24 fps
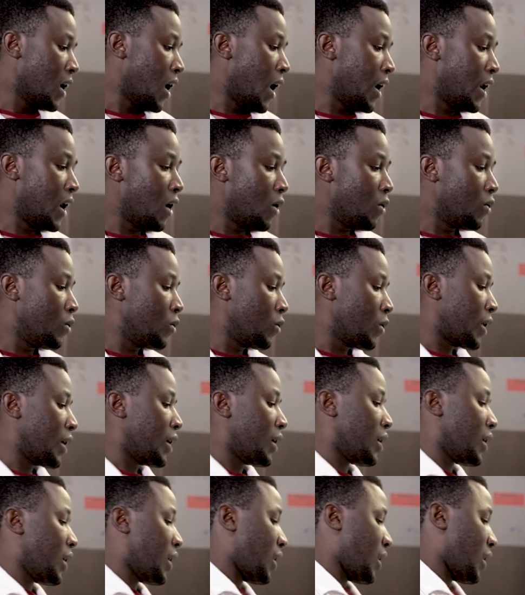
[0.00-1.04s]
And now
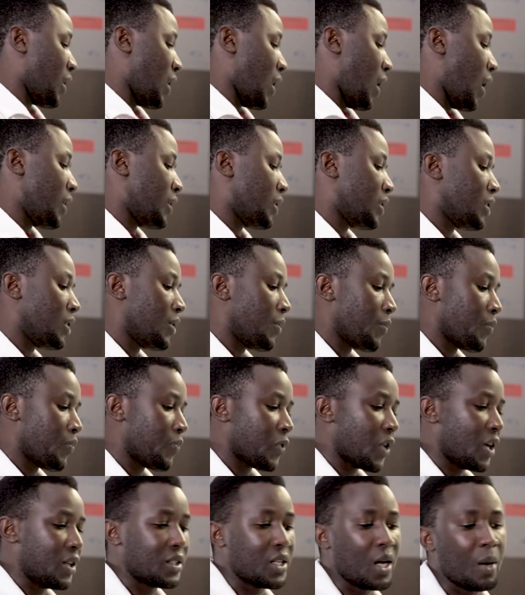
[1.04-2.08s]
looking at
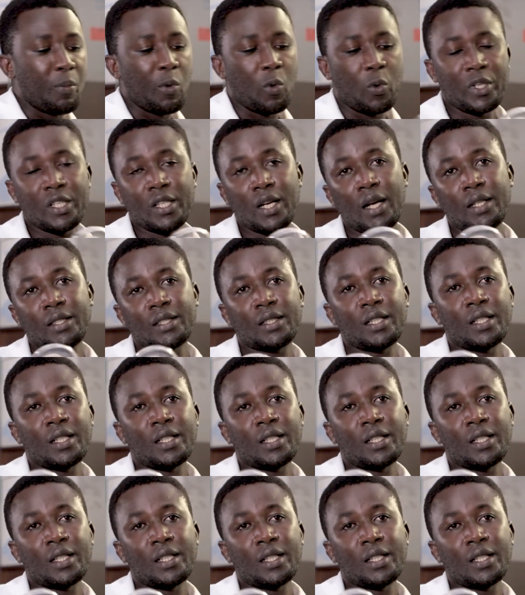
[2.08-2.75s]
a sample which has